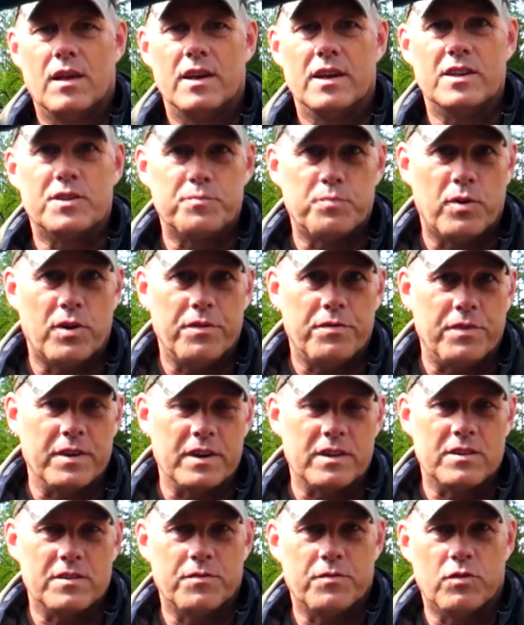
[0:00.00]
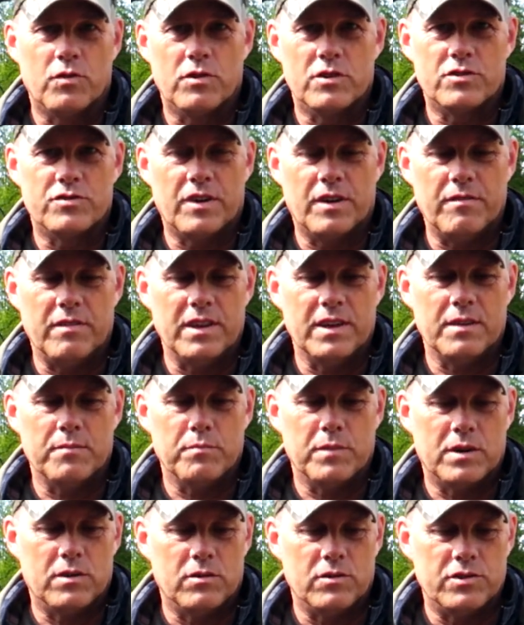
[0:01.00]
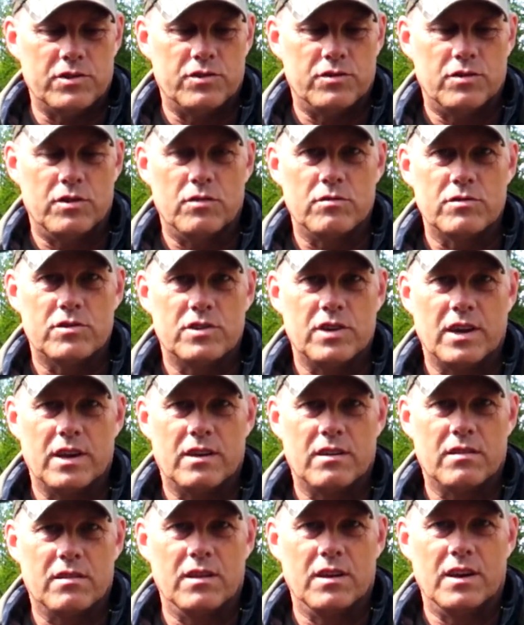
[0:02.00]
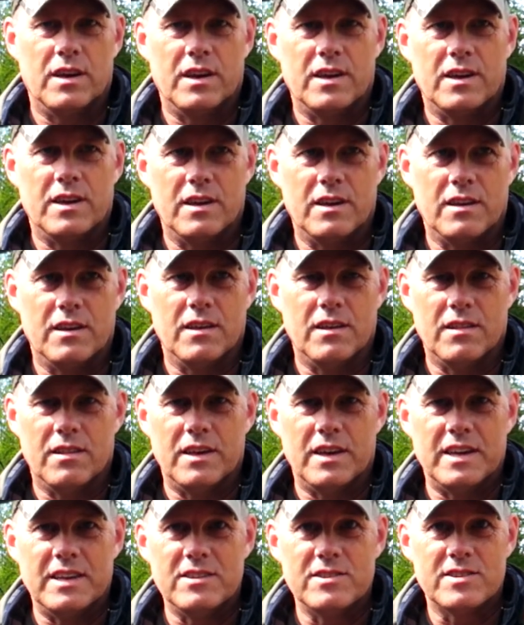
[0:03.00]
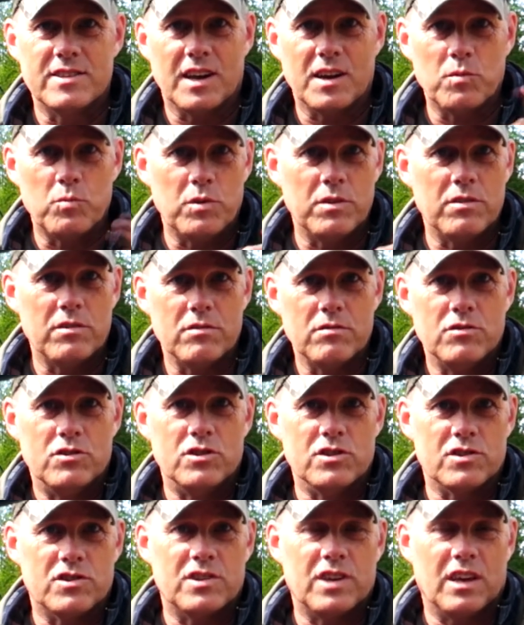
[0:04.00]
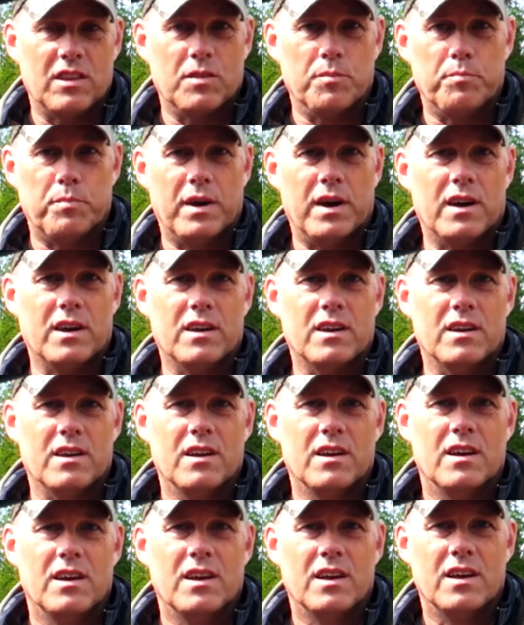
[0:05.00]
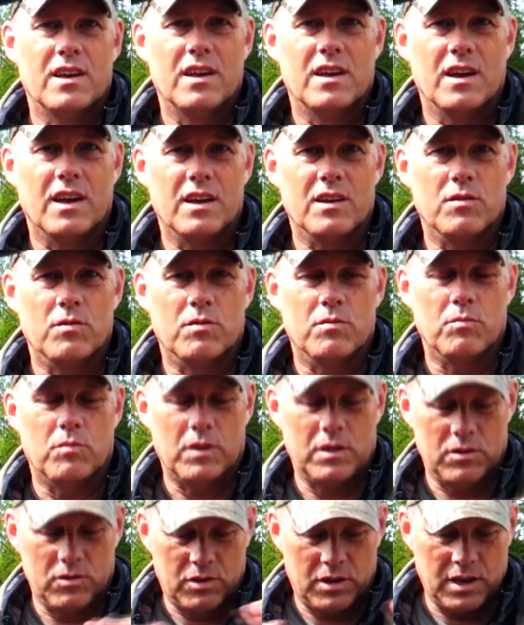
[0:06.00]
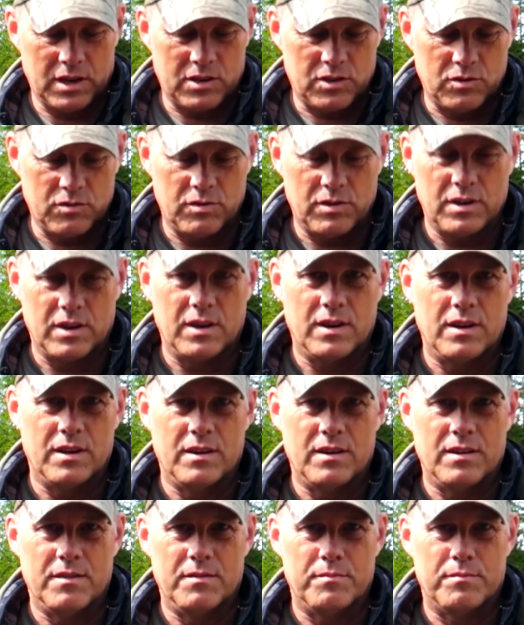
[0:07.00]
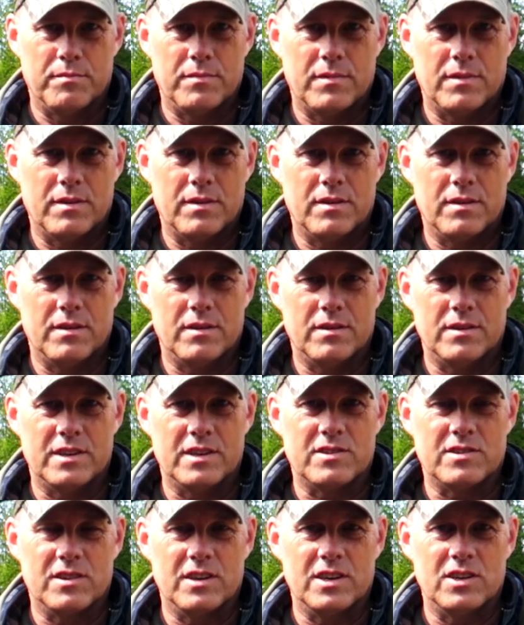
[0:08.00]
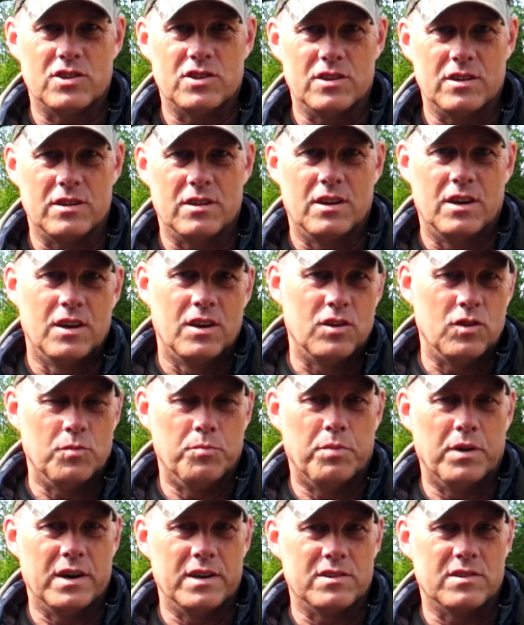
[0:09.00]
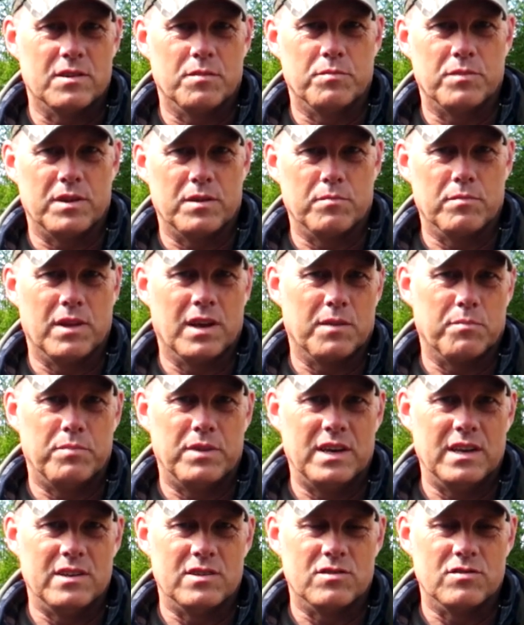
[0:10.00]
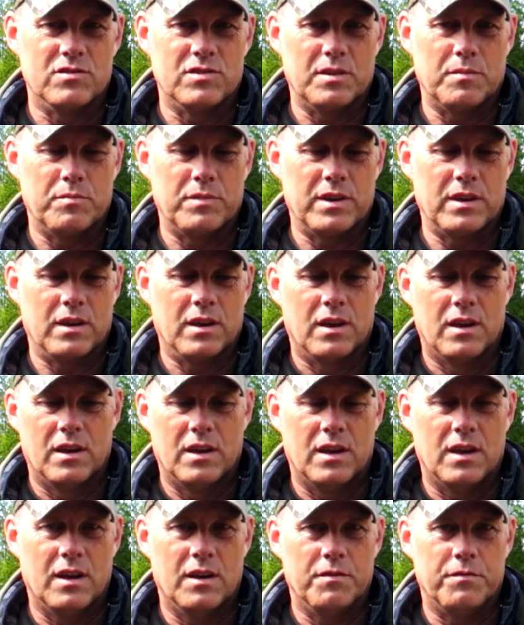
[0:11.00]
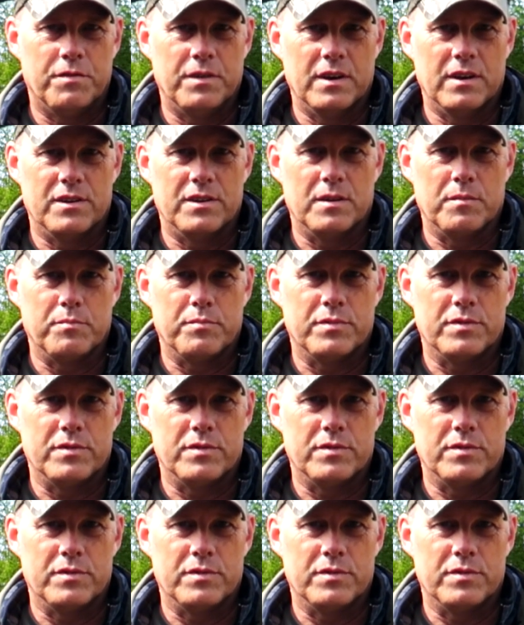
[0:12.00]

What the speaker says: It's perfect for traveling because you don't take the inside with you, you just take the bag, and when you get to the destination, you buy something like beans or something and fill it up.